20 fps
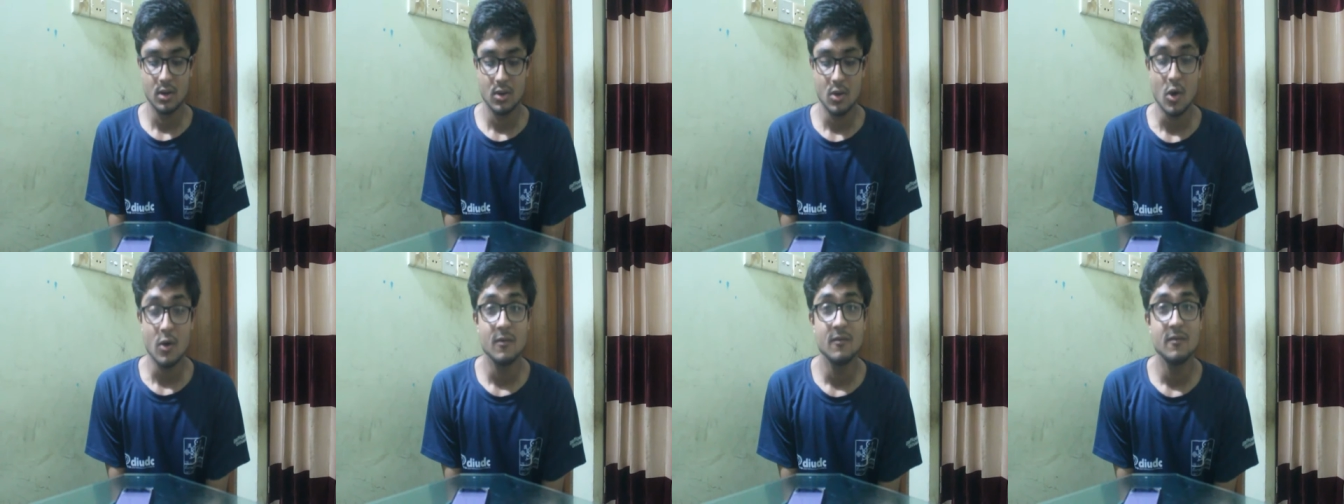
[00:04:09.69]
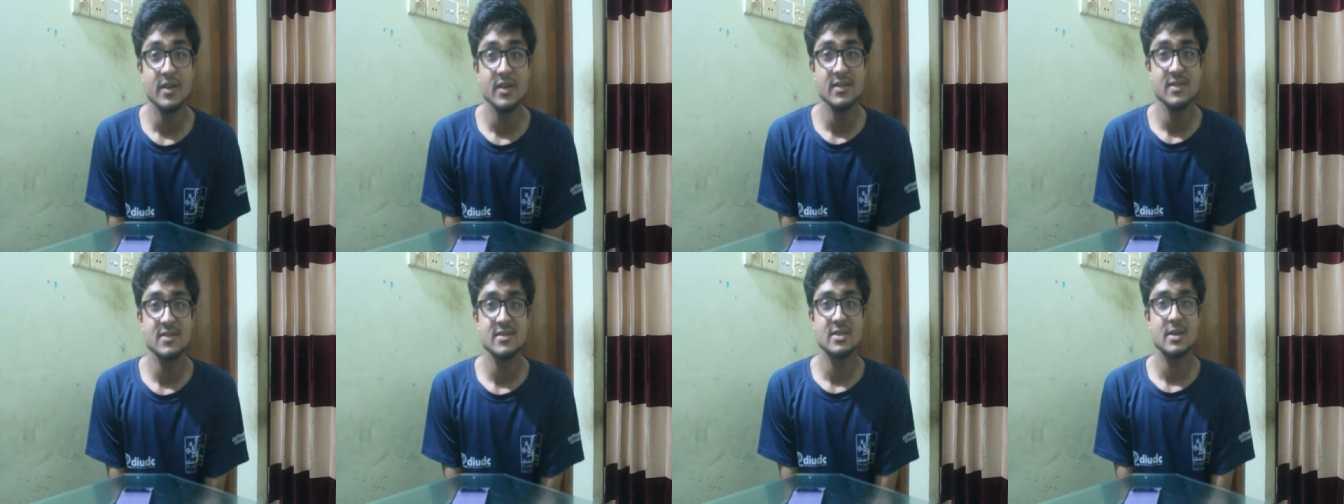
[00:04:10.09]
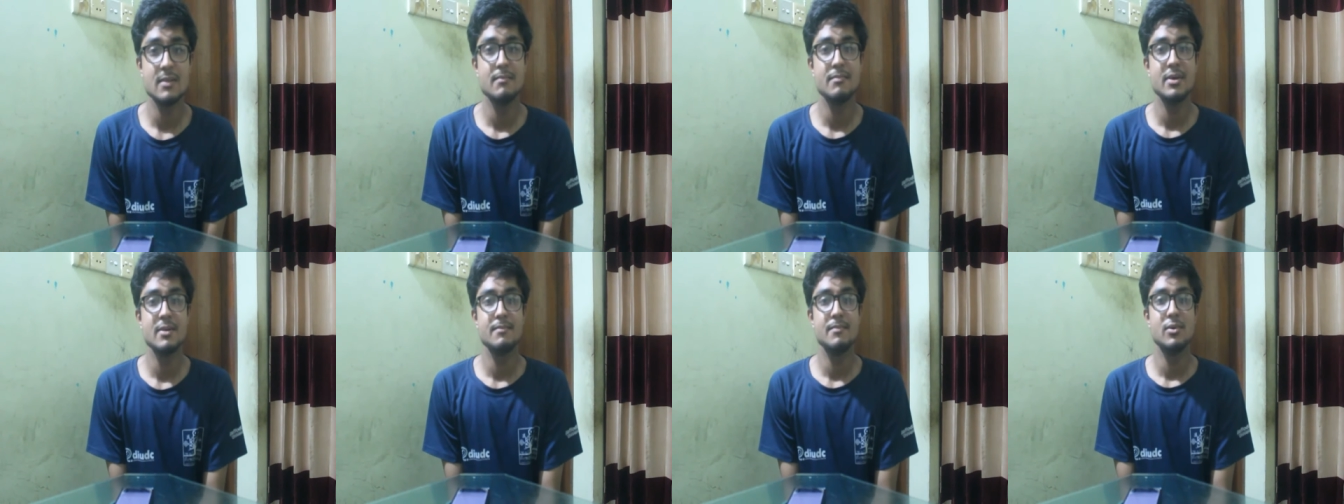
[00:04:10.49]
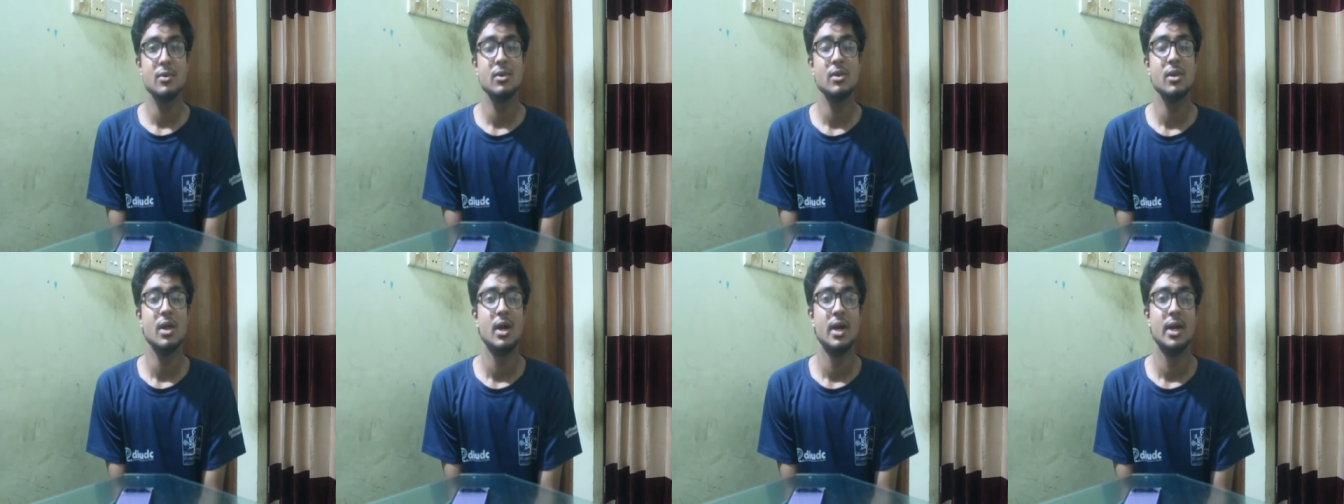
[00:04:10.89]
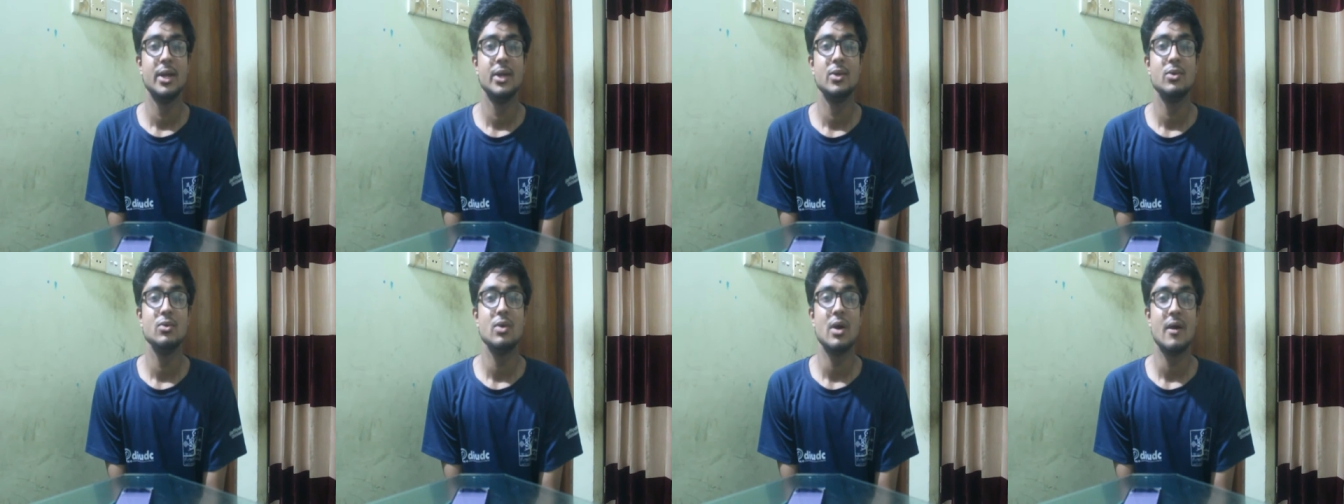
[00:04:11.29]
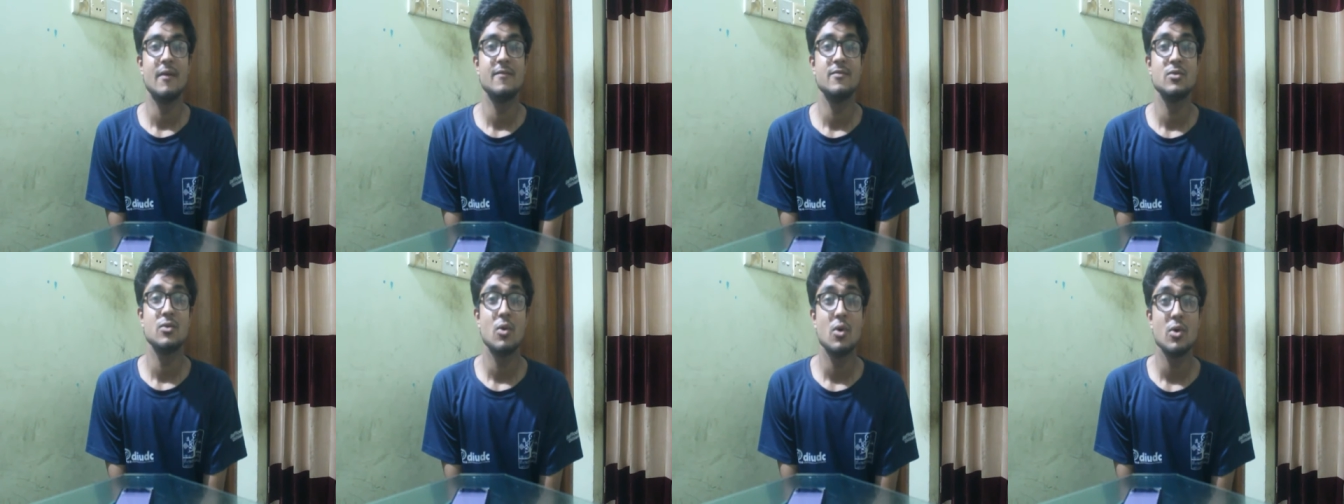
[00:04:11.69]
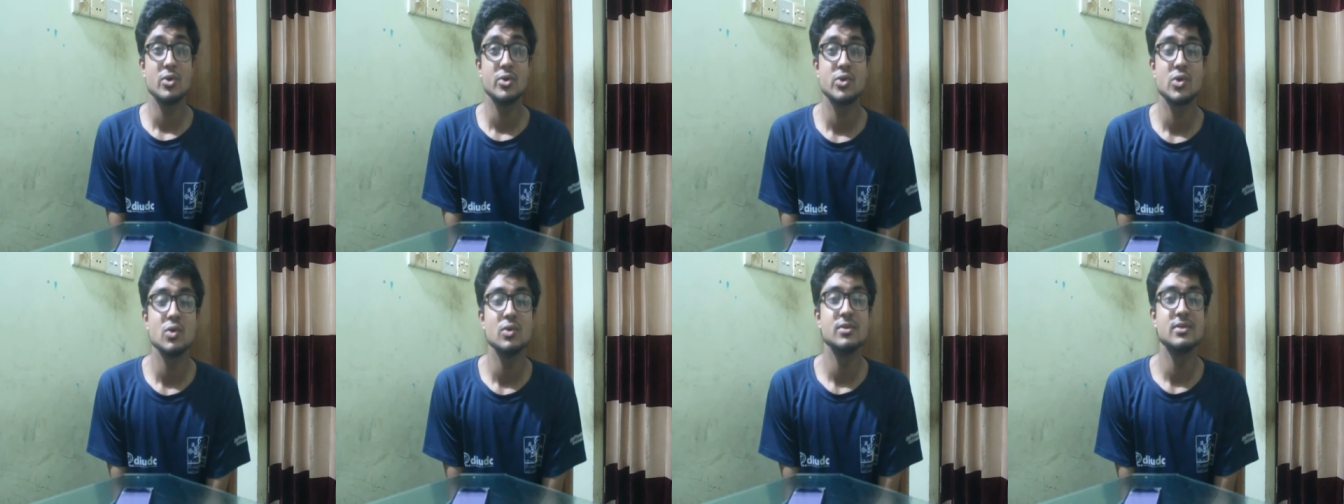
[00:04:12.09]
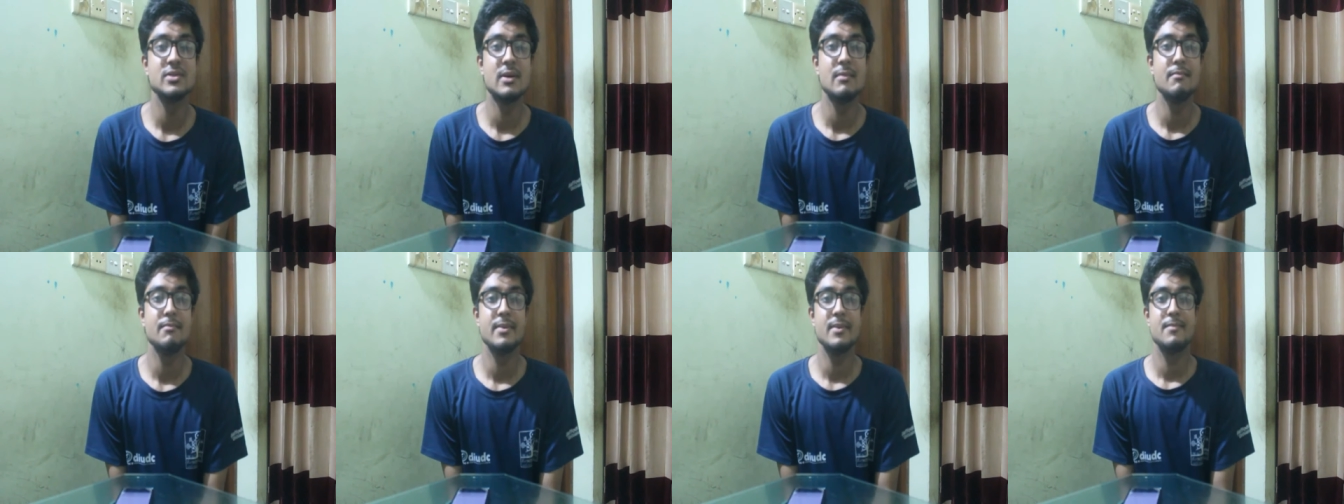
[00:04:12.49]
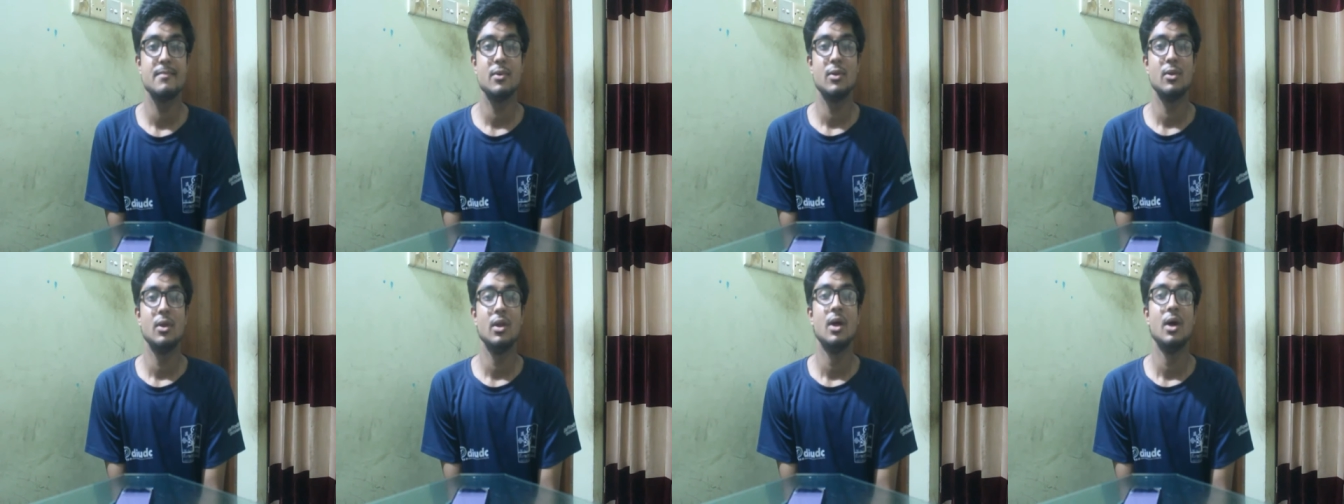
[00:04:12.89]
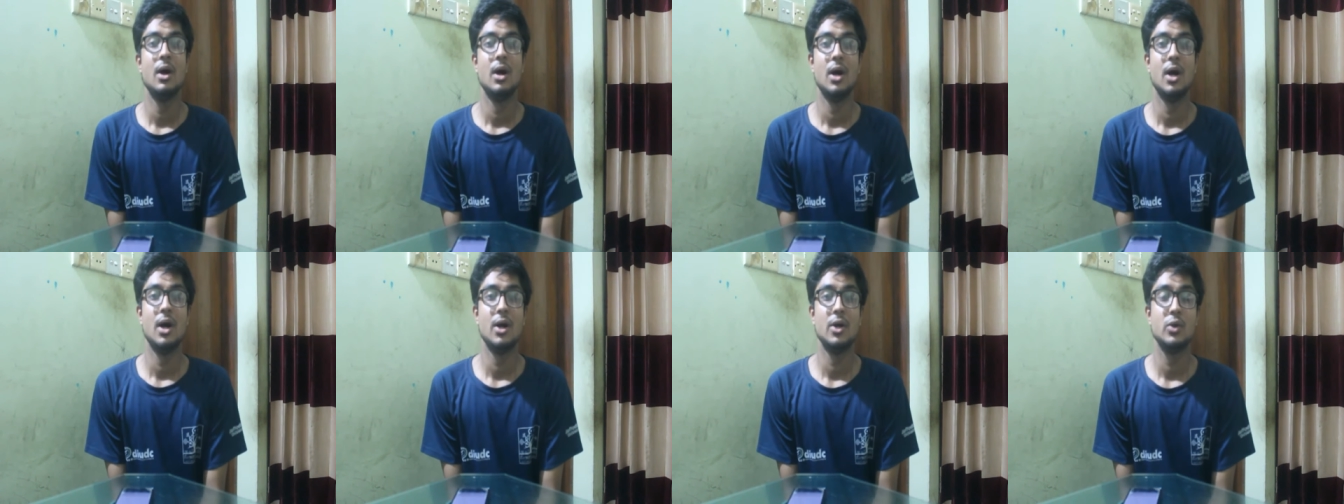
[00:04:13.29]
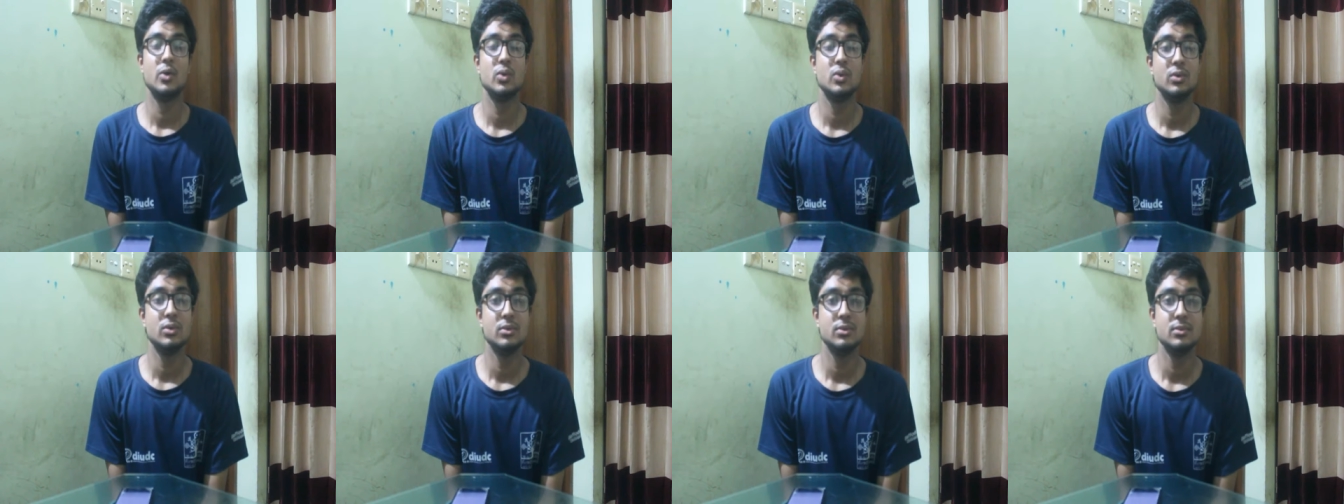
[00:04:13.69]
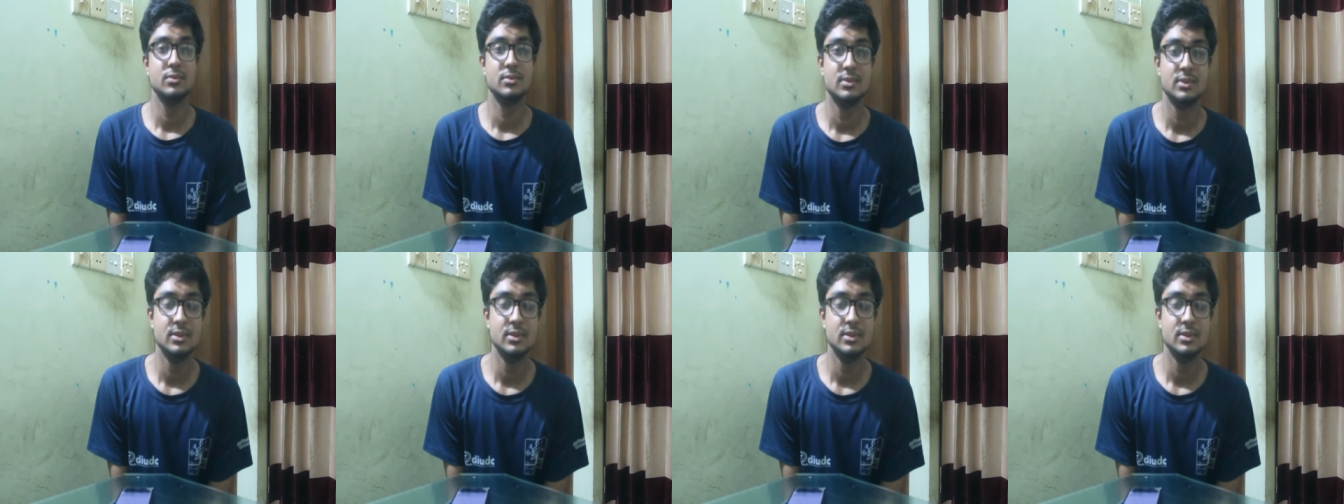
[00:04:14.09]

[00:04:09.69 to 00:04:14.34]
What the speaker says: convince some people, you have to control some people to